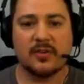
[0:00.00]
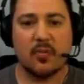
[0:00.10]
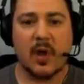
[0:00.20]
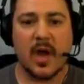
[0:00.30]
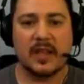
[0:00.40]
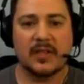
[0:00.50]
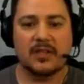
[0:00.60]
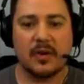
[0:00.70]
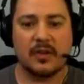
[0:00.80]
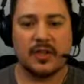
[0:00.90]
So while
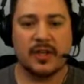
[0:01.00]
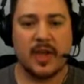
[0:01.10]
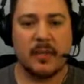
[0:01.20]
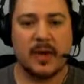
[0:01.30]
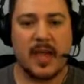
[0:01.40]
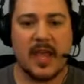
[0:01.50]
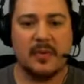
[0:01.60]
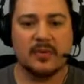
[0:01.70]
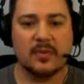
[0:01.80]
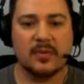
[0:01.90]
it's charging, I'm going to
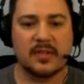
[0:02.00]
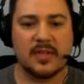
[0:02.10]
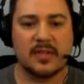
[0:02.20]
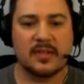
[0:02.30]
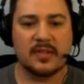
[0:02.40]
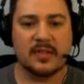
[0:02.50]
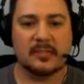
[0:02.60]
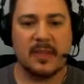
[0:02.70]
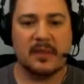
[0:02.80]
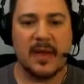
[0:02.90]
aim towards this,
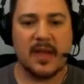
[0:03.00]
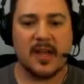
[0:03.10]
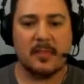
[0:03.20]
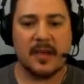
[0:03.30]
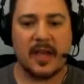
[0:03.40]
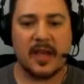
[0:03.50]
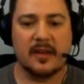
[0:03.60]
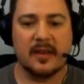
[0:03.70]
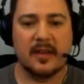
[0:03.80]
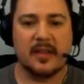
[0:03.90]
speed back up
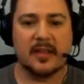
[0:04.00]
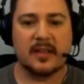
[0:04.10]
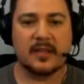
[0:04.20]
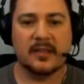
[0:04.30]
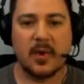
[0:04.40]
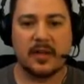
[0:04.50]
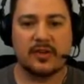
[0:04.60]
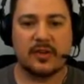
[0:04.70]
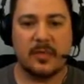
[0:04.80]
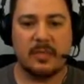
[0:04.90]
again, because it
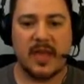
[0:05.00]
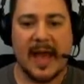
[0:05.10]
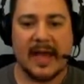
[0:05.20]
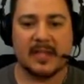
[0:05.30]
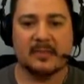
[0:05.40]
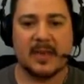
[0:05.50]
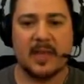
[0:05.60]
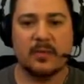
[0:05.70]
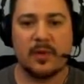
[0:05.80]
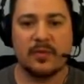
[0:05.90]
wants you to be at
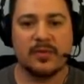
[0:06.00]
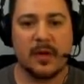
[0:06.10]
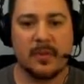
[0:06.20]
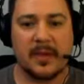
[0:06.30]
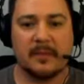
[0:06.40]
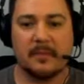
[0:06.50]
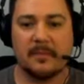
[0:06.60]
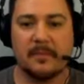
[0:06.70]
speed when you're jumping.